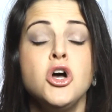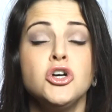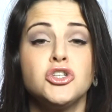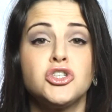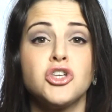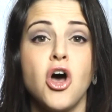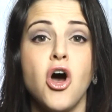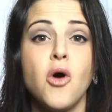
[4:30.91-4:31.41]

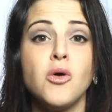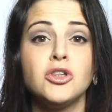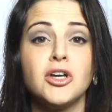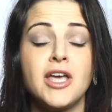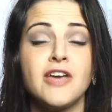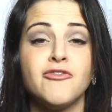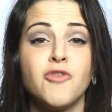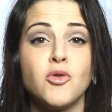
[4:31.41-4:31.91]
so
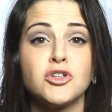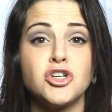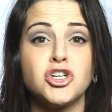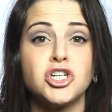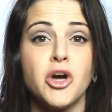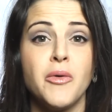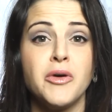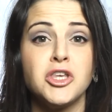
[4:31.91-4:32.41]
looking forward to
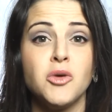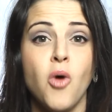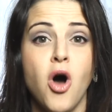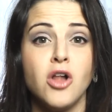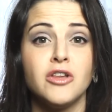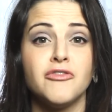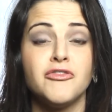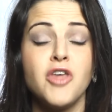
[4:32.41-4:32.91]
showing you
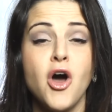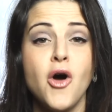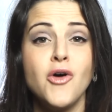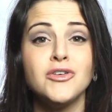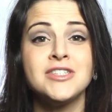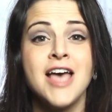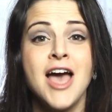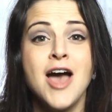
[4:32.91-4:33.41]
all of
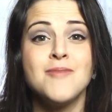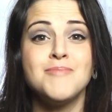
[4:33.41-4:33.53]
those.